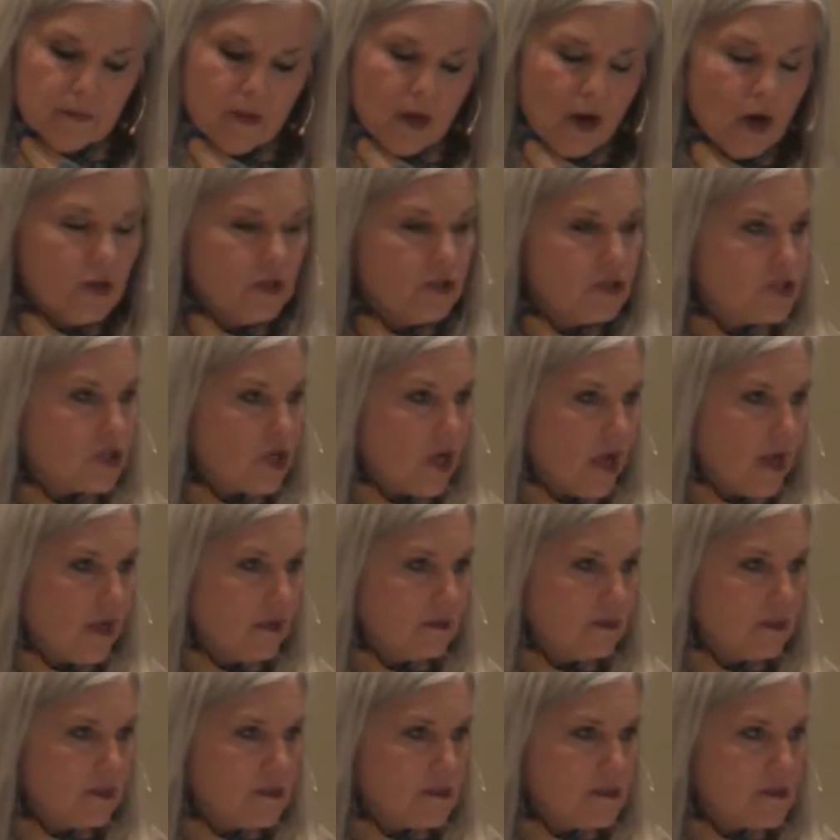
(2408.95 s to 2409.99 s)
Are you
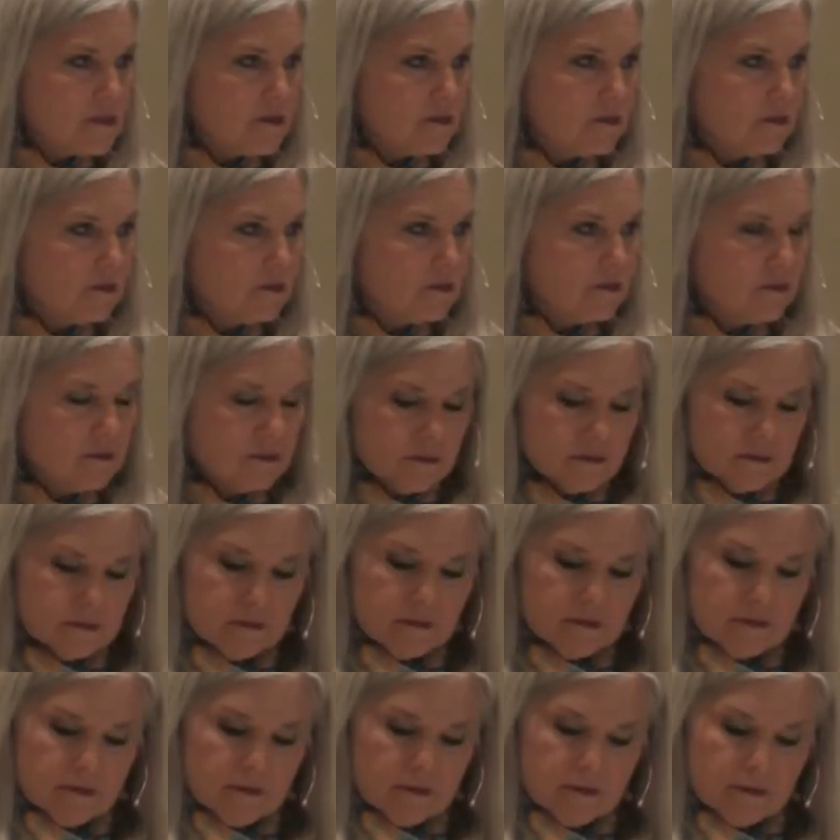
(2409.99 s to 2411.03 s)
childless?
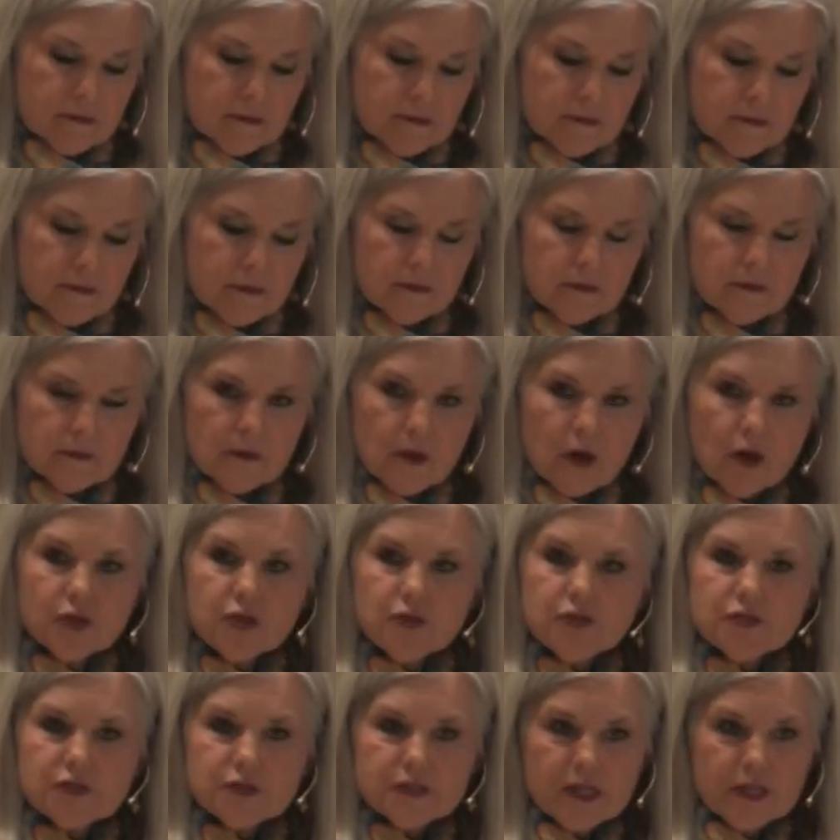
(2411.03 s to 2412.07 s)
Are
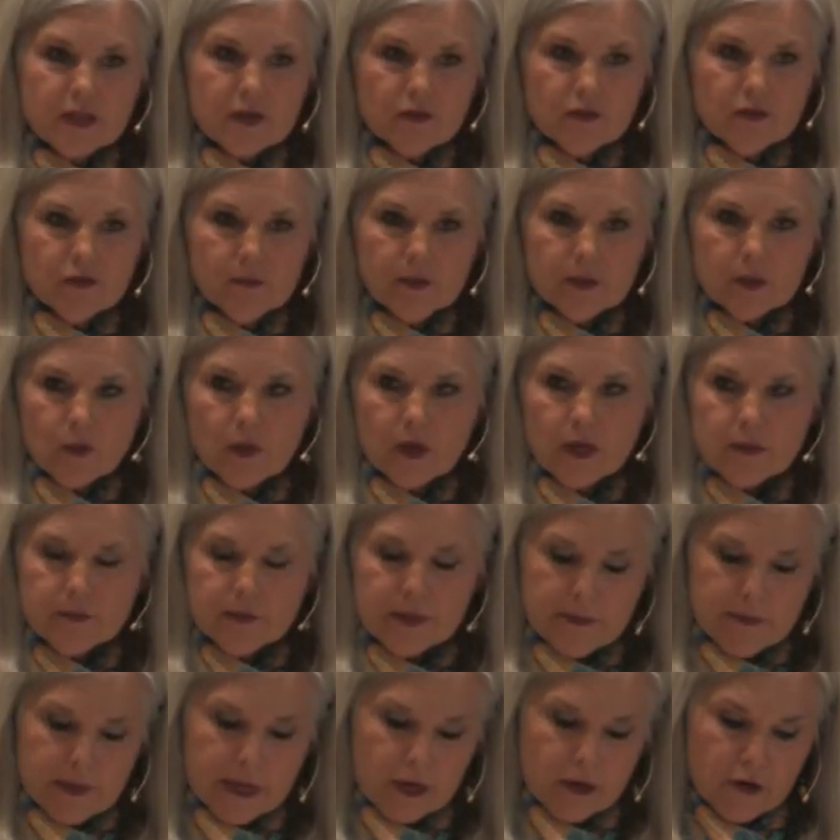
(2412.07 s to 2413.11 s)
you single but want to
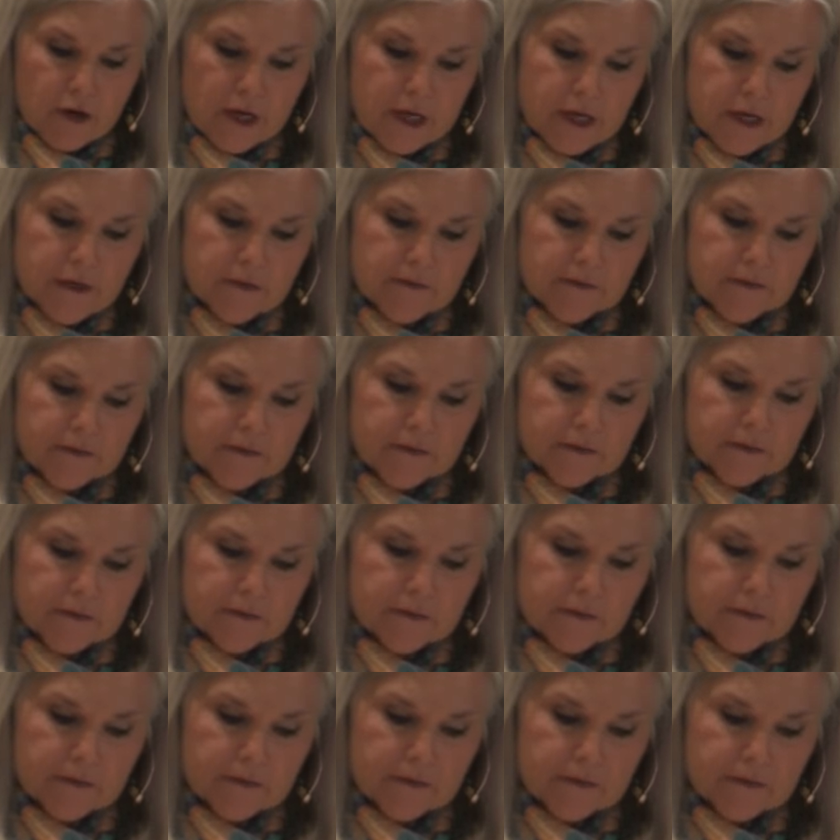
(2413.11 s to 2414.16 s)
be married?
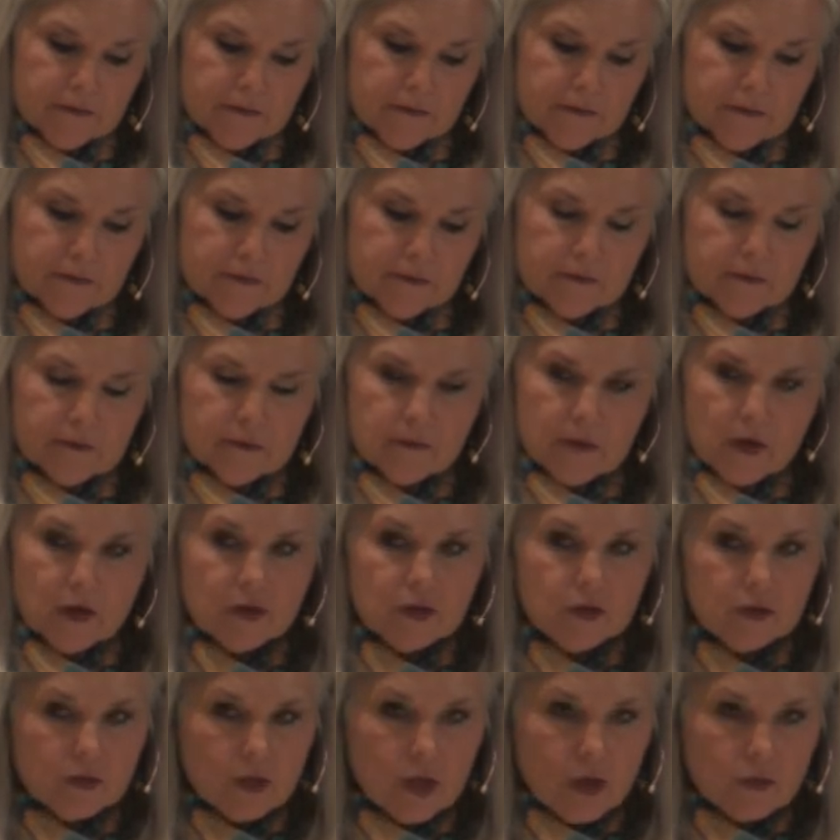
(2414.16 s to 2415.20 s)
Are
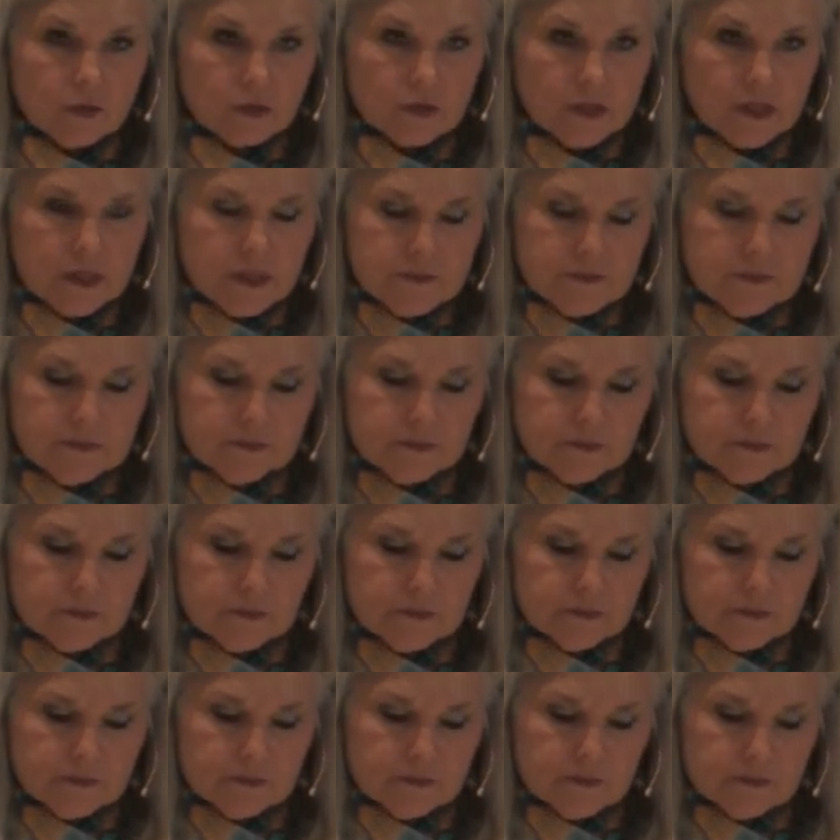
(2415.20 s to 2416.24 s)
you lonely?
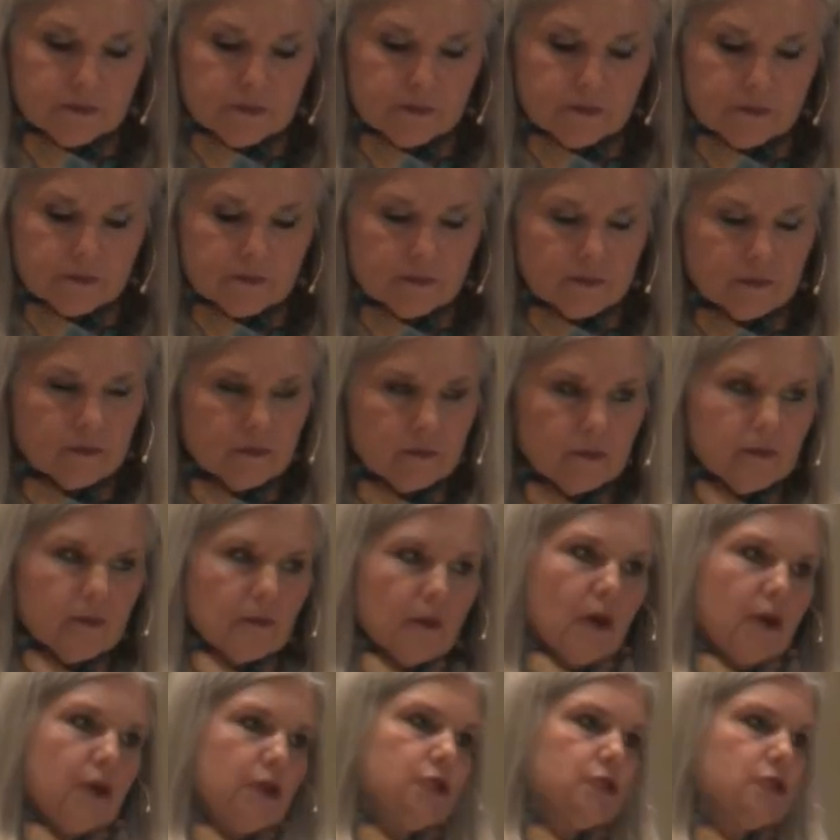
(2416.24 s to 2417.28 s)

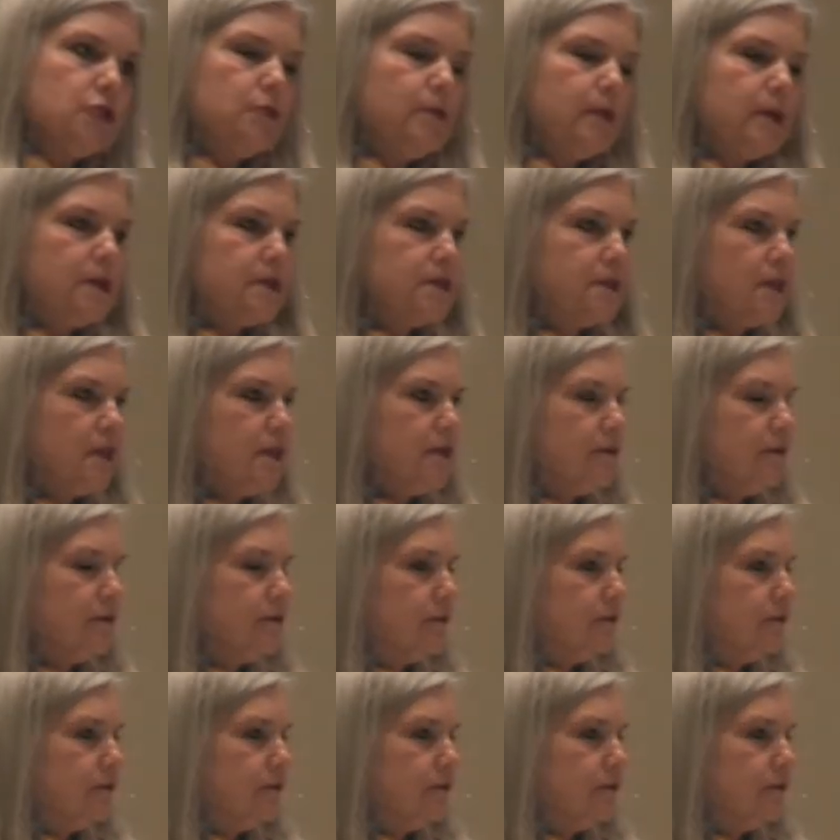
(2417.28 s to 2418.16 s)
Are you too busy?